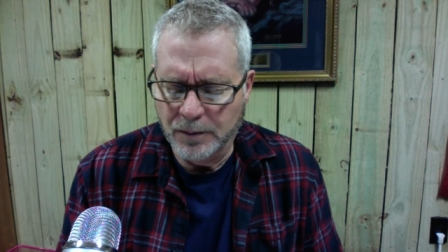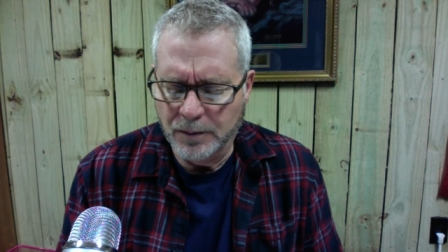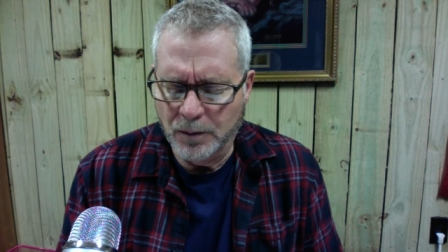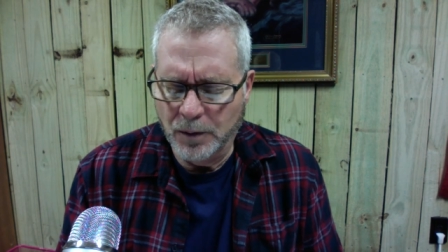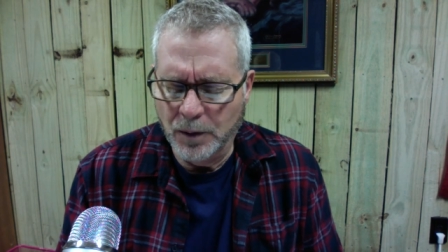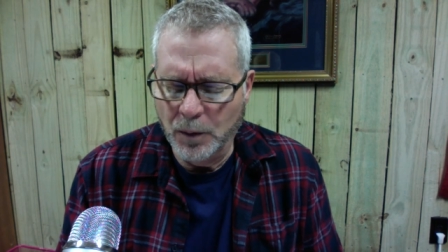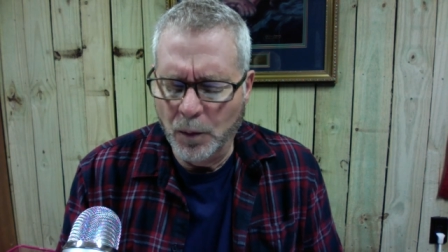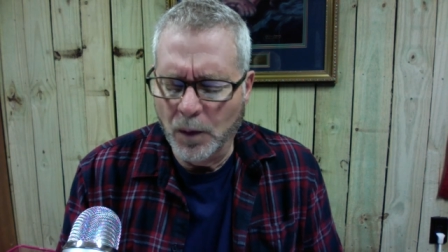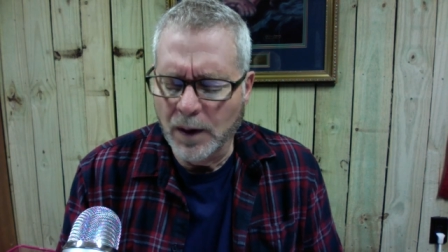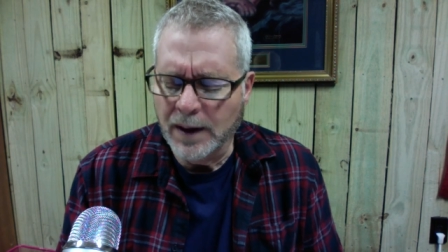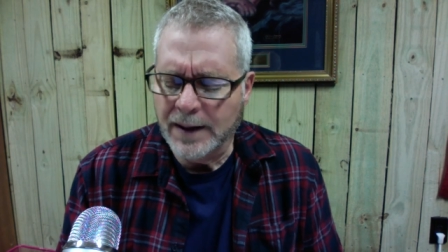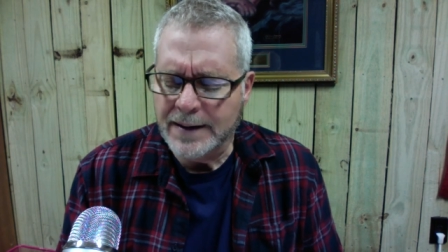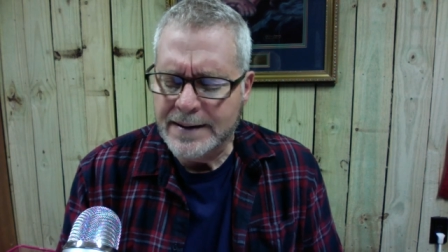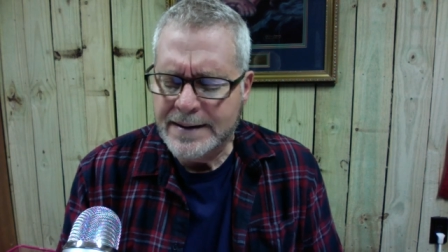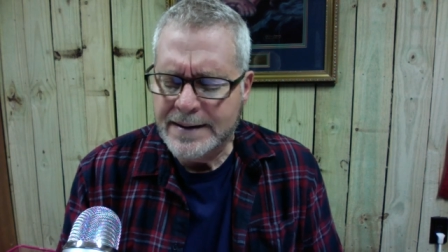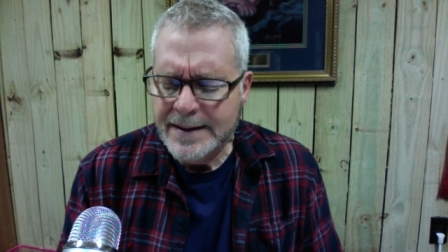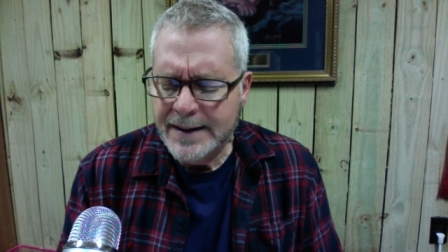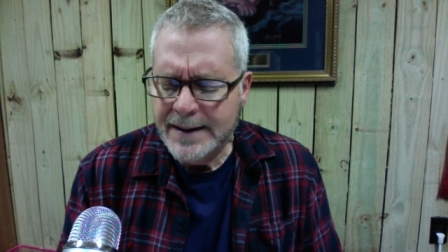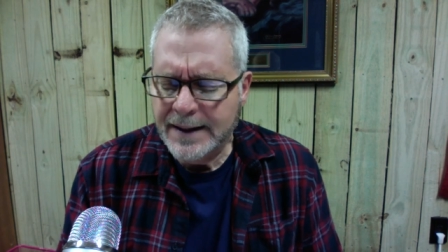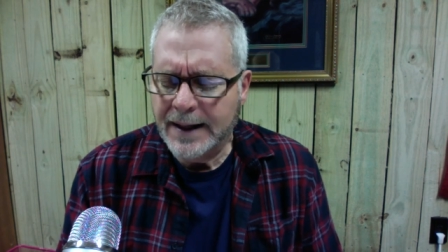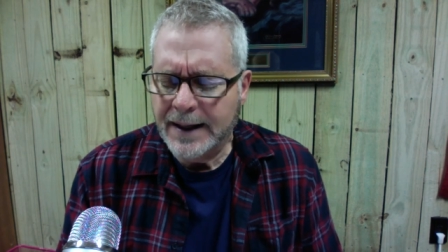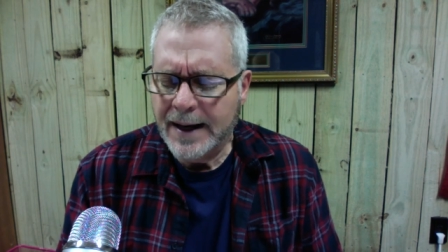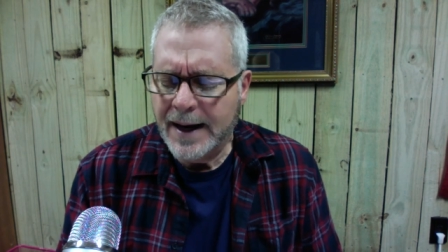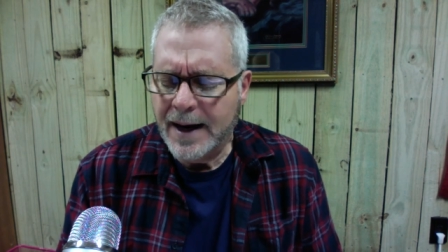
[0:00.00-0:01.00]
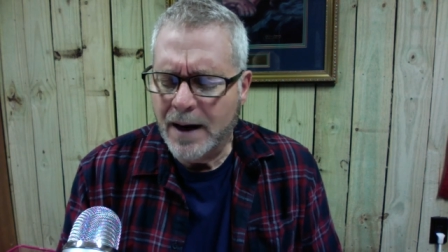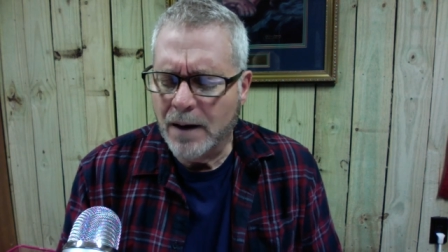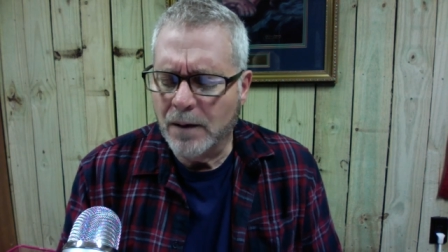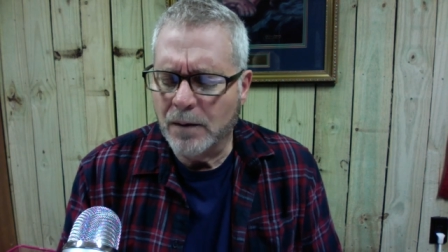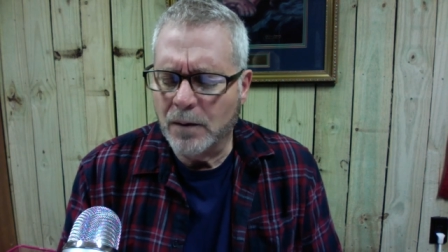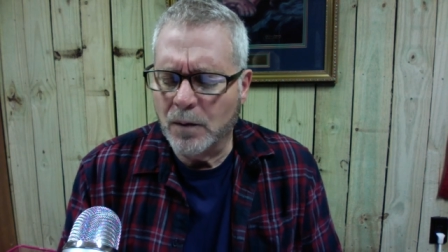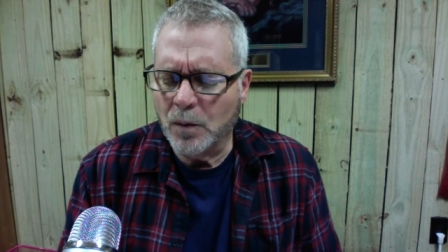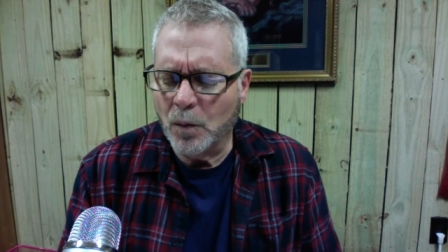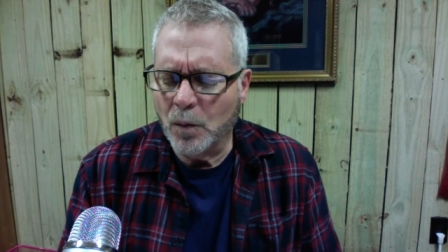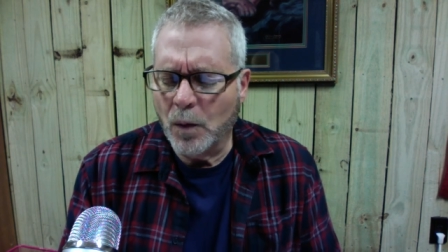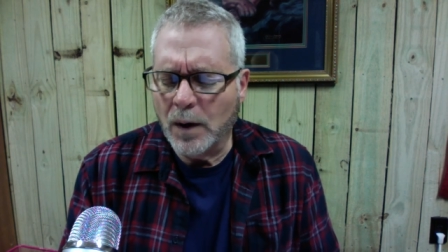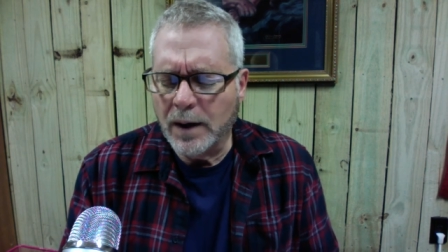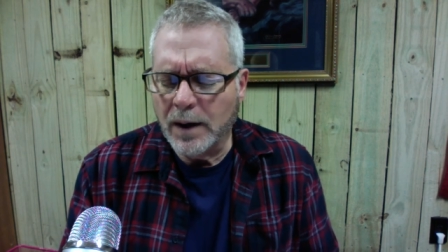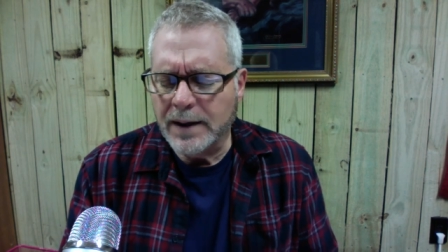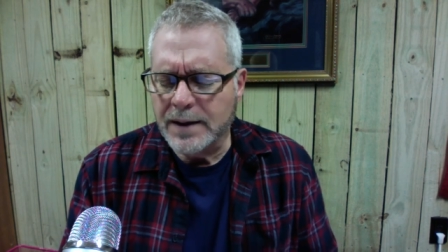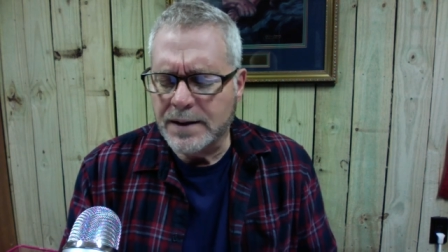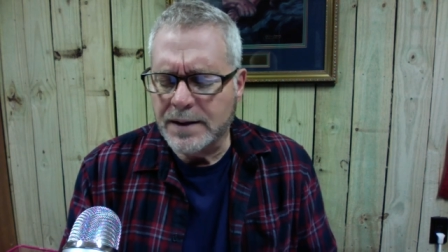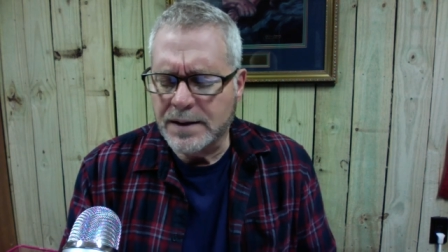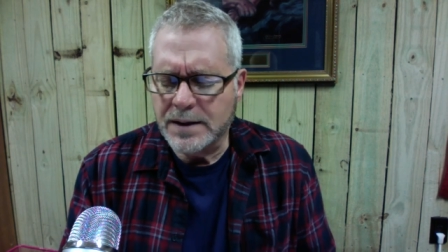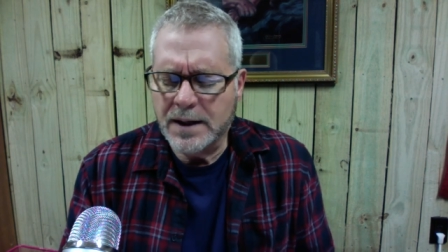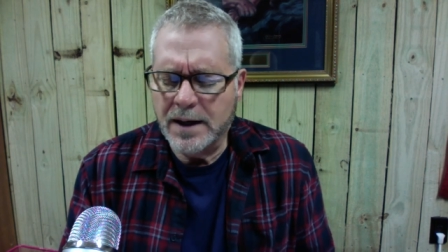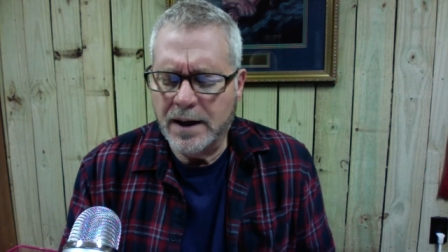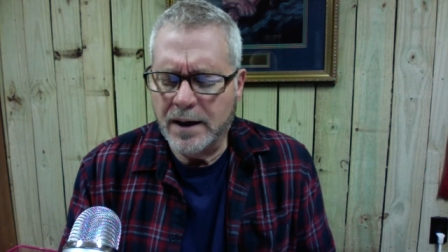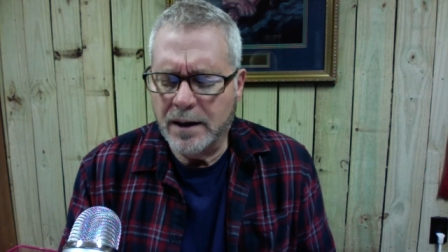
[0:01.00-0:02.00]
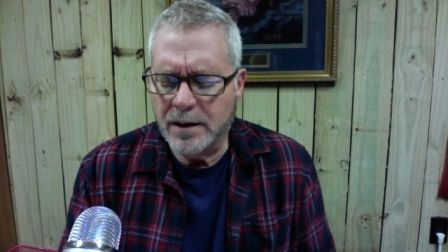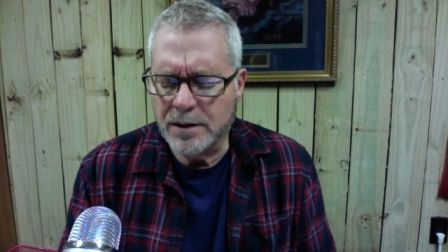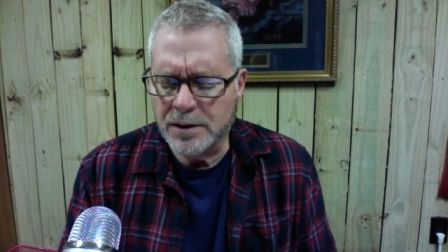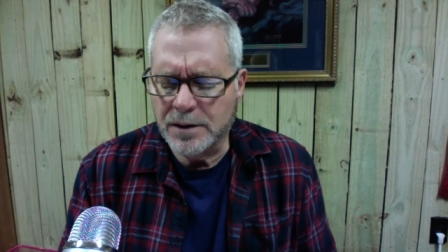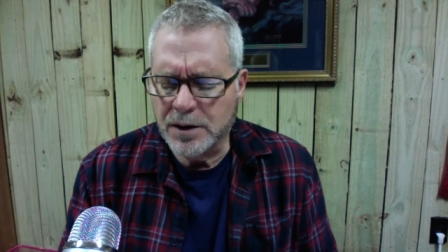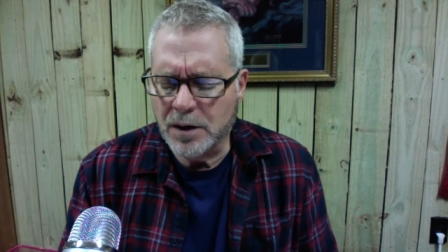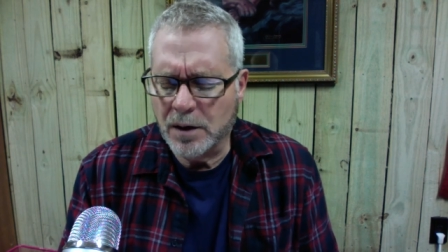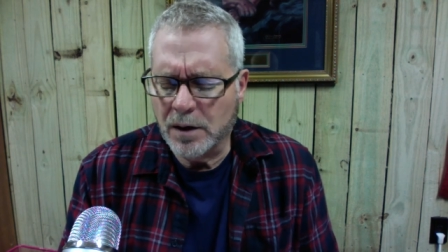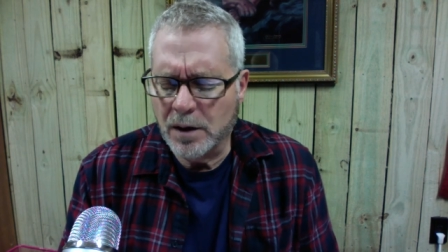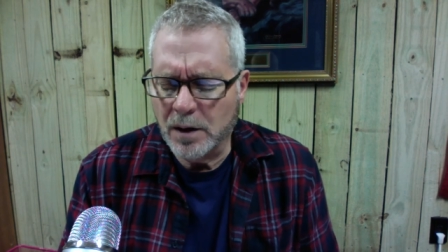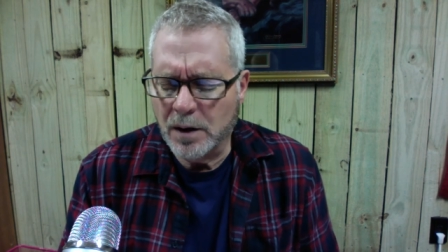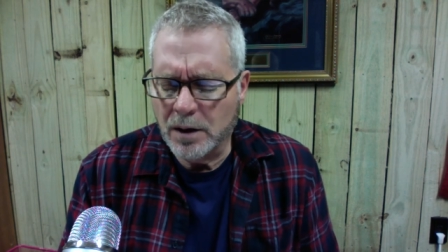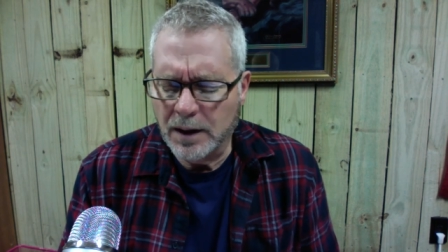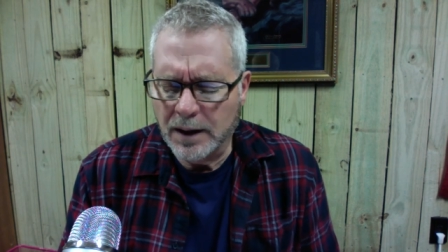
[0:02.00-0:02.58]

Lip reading: We want to dig out what is there so that